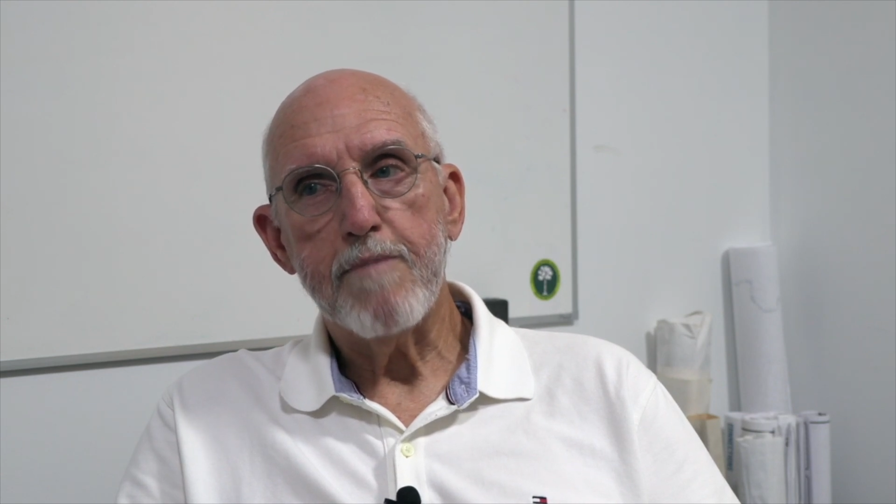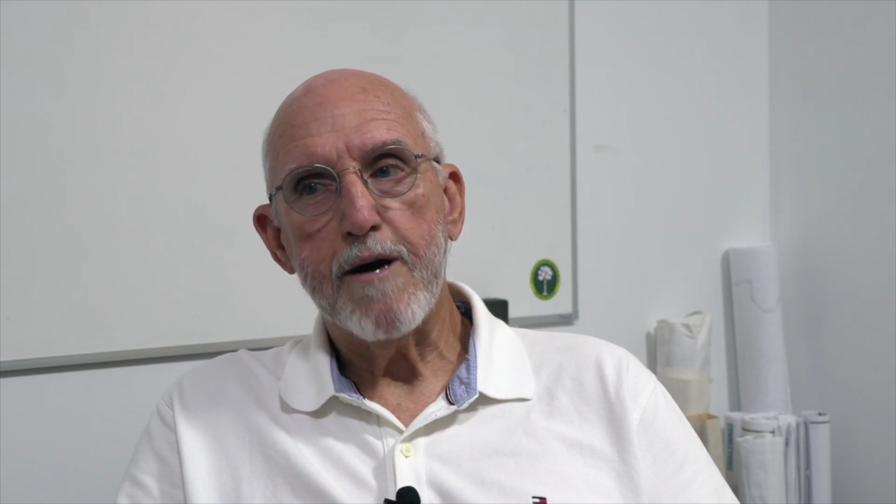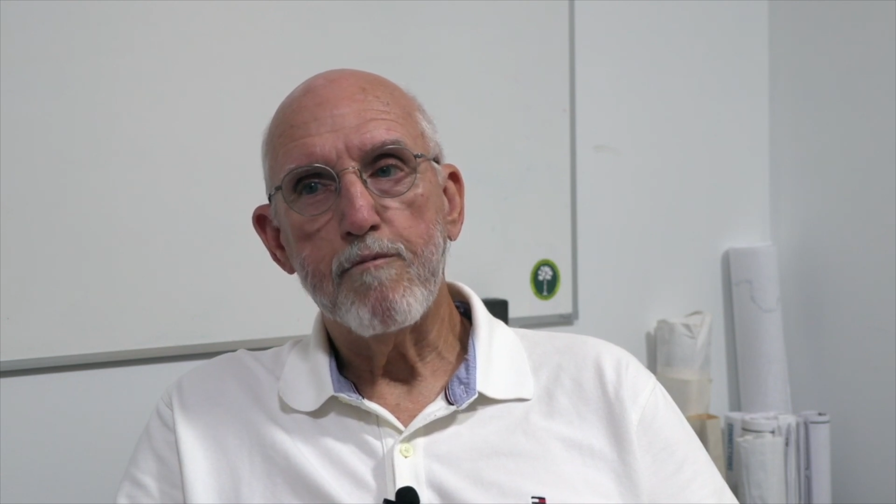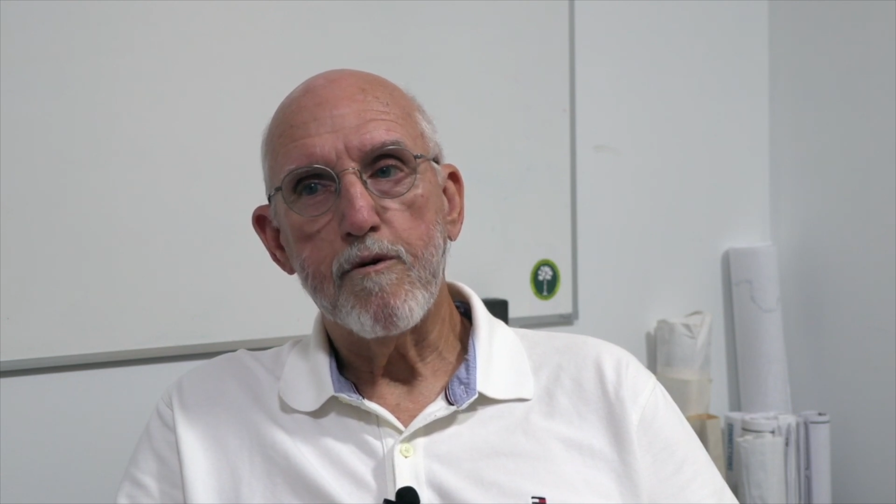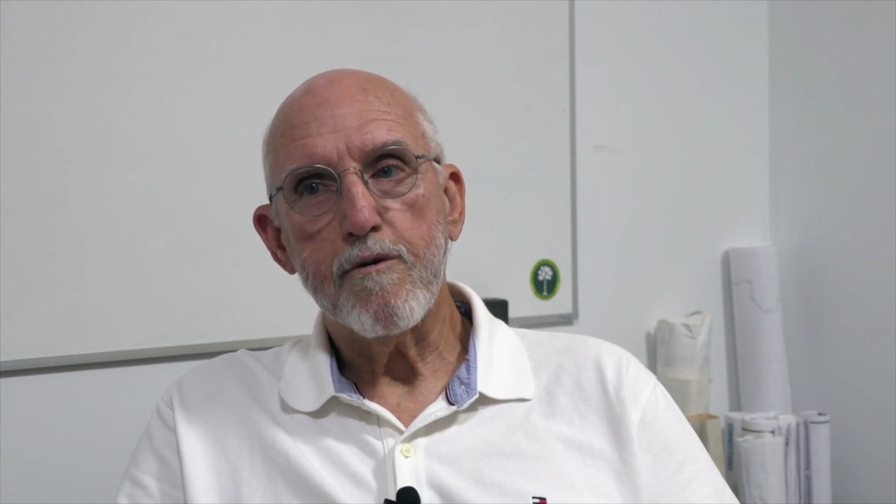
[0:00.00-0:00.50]

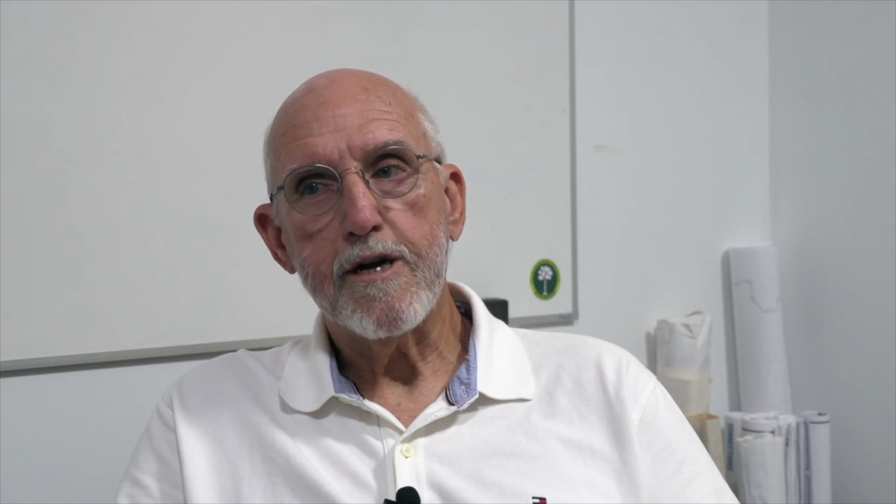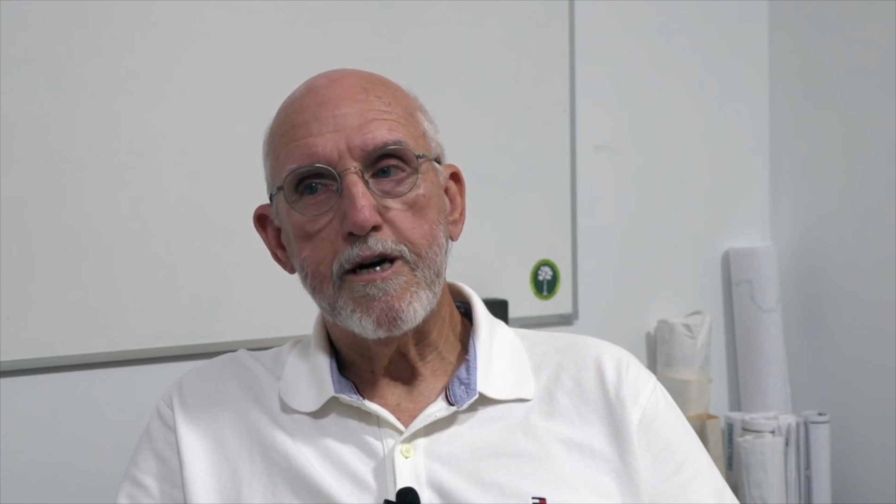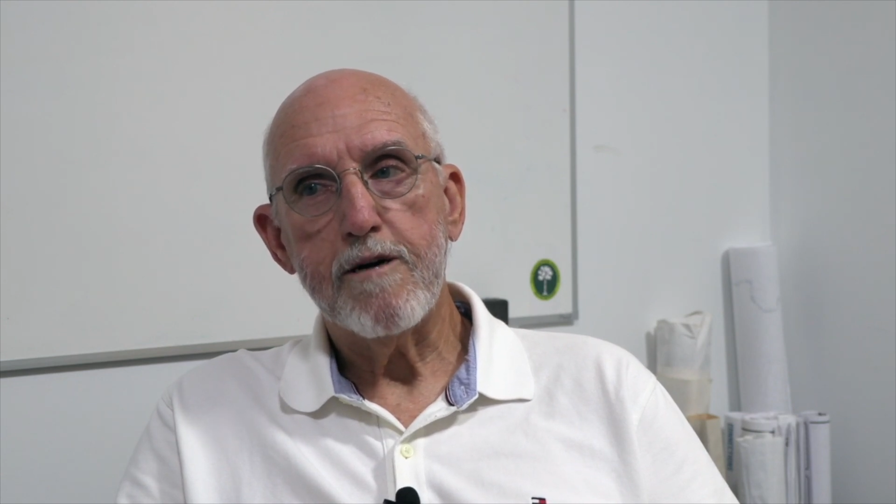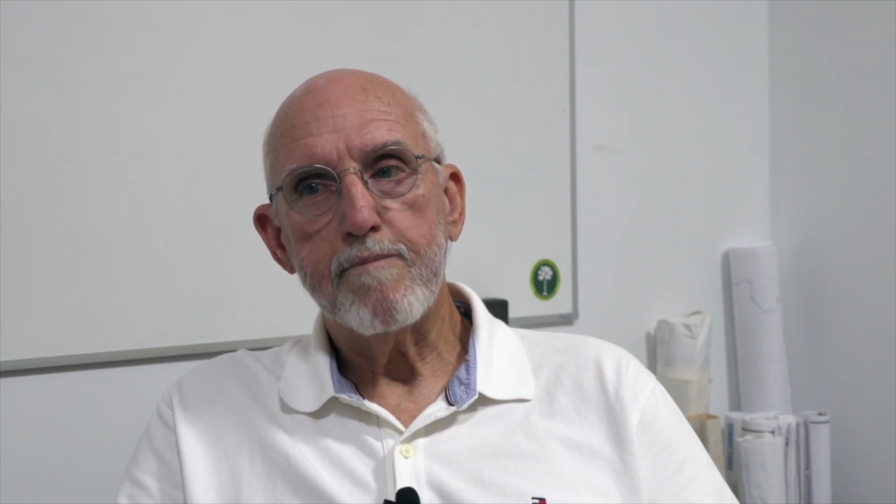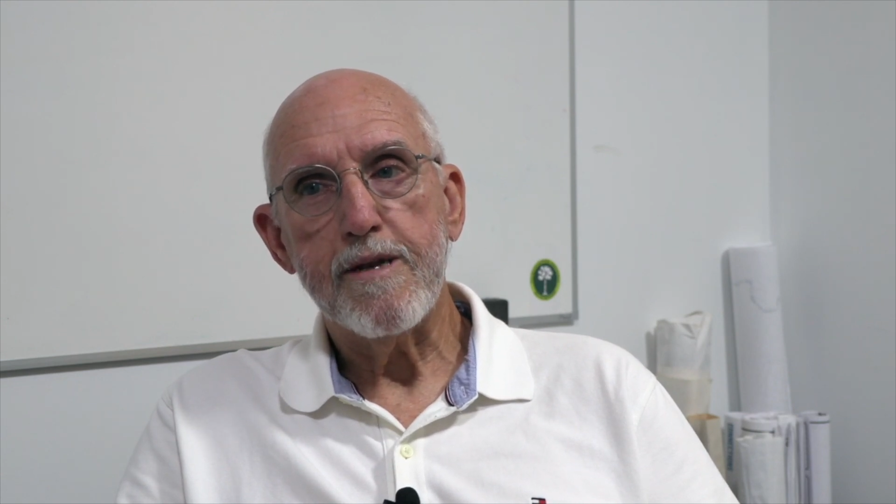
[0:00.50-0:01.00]
may want to
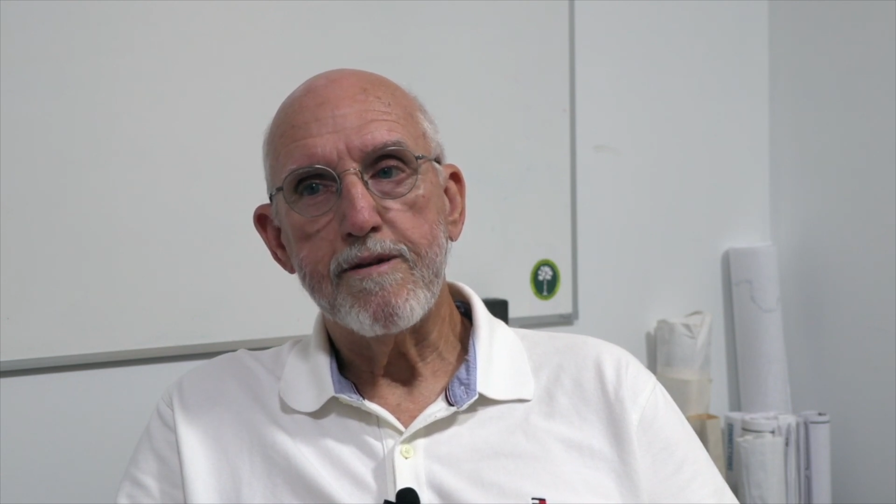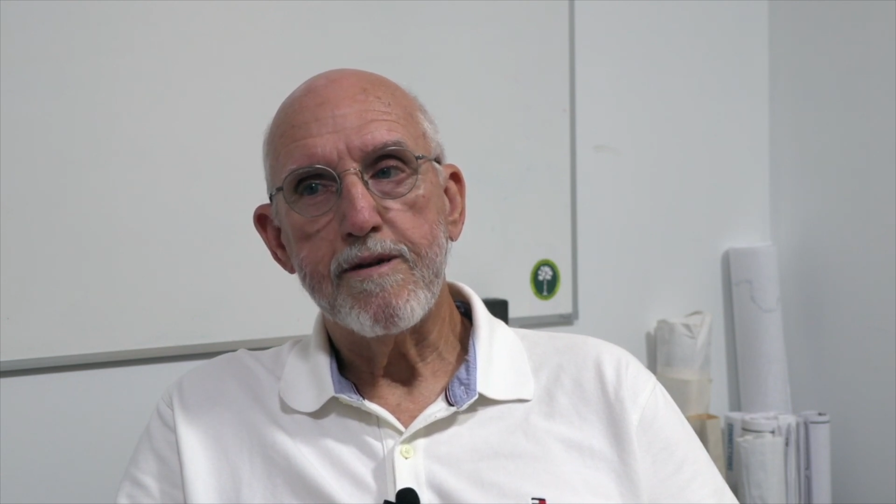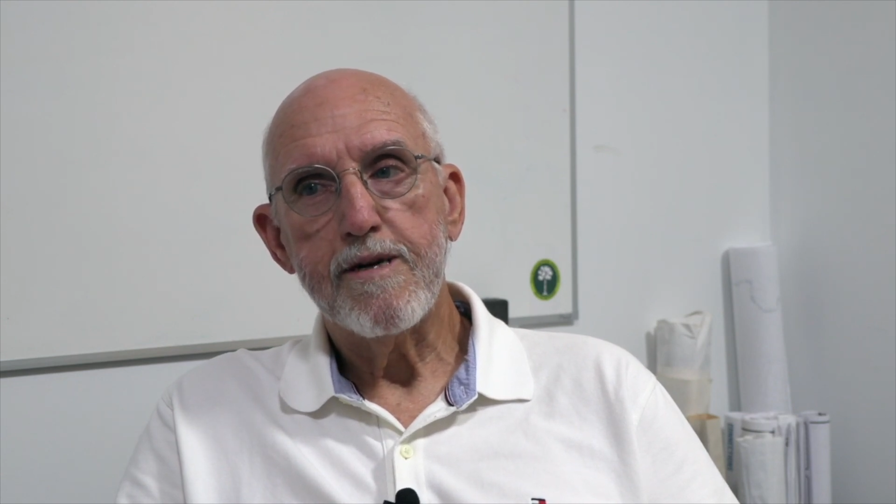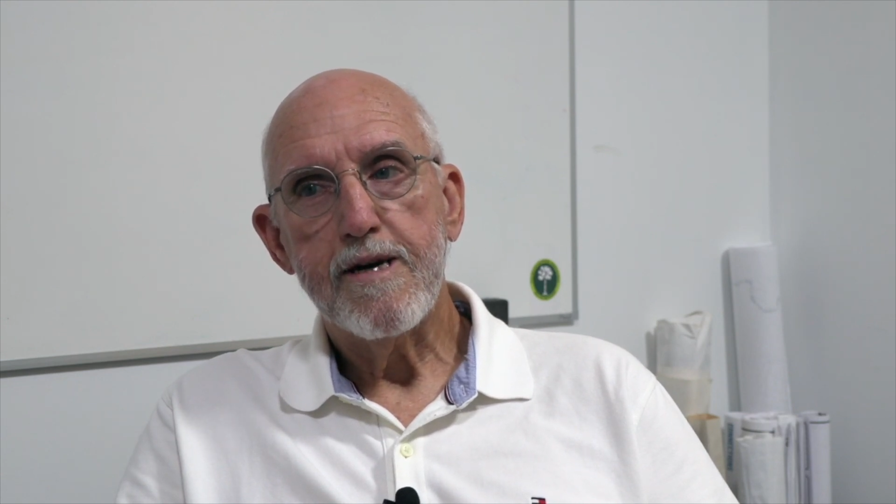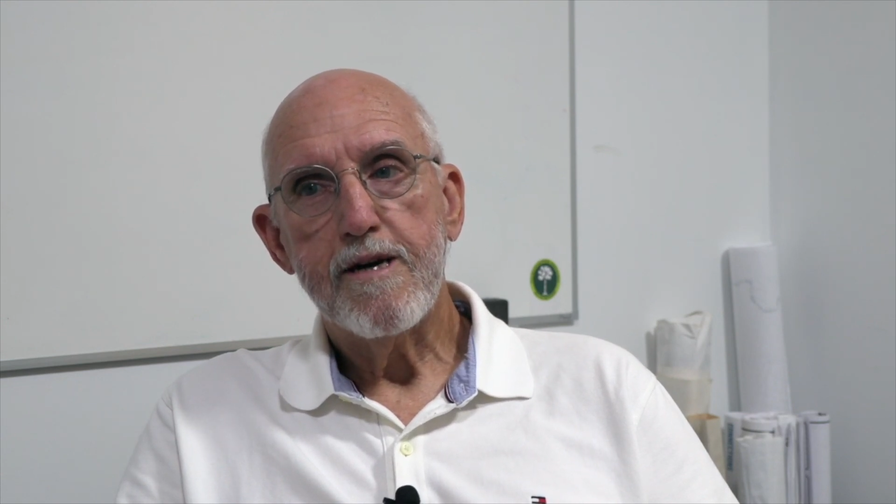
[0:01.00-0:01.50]
come and